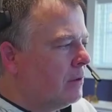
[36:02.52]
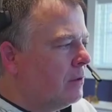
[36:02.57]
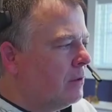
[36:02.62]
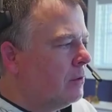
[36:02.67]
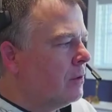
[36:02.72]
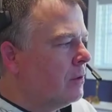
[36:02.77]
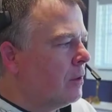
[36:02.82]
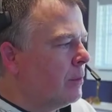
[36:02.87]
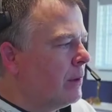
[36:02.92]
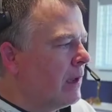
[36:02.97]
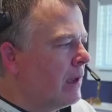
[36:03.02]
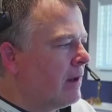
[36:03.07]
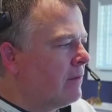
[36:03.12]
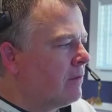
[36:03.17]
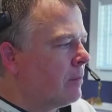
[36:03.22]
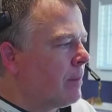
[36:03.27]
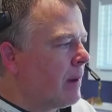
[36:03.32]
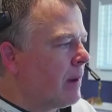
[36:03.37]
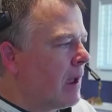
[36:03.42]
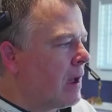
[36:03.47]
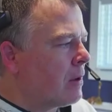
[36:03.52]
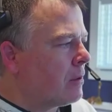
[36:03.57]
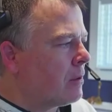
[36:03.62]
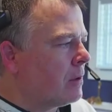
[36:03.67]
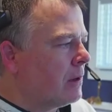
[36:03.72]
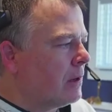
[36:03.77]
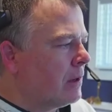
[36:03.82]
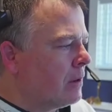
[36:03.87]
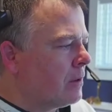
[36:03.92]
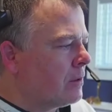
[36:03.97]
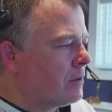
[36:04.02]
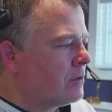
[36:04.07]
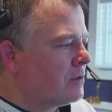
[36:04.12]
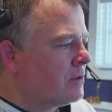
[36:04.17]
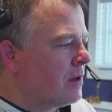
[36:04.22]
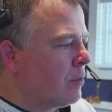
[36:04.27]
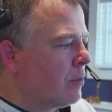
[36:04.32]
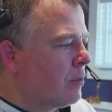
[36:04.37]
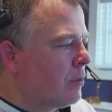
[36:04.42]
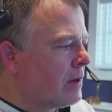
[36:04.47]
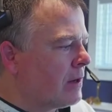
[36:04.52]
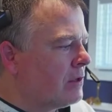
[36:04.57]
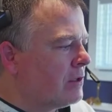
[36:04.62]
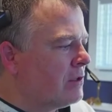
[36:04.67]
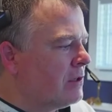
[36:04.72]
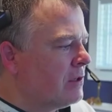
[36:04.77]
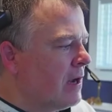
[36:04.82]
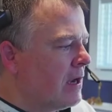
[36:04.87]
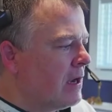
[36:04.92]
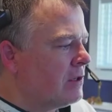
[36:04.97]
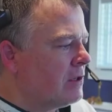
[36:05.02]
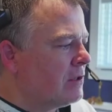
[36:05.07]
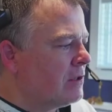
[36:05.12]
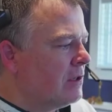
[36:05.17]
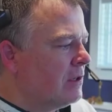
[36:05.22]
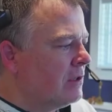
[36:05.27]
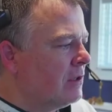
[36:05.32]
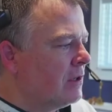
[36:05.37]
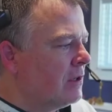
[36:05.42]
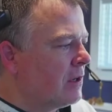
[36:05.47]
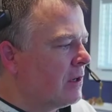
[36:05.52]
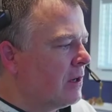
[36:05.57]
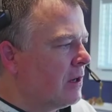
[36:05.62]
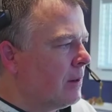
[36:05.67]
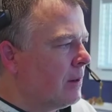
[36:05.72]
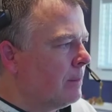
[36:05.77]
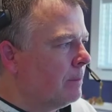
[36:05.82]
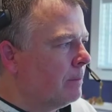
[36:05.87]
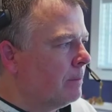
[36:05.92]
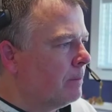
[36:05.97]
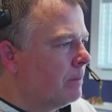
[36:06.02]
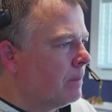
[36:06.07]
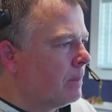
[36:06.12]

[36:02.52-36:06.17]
I do know we have a pattern in here somewhere. I just need to dig it up.